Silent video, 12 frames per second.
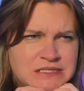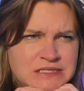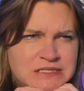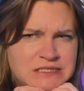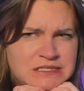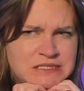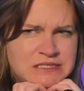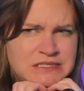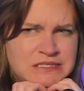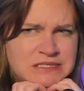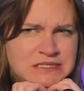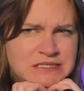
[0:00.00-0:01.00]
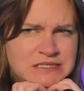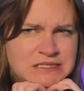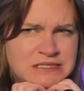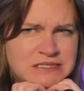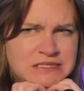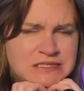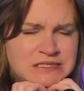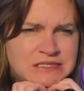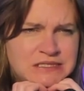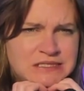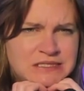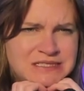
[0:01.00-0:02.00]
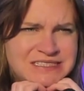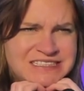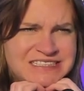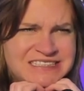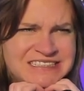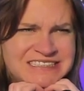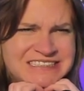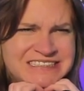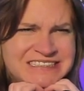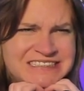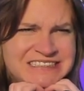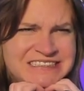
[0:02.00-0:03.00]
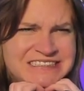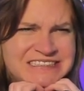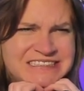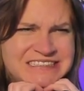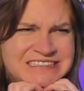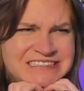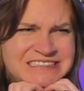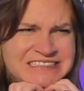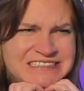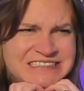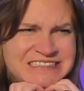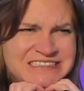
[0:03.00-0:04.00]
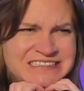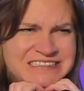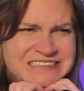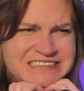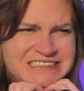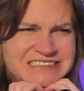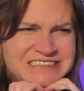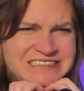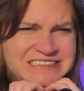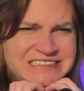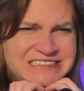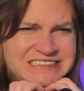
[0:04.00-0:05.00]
(no one is talking)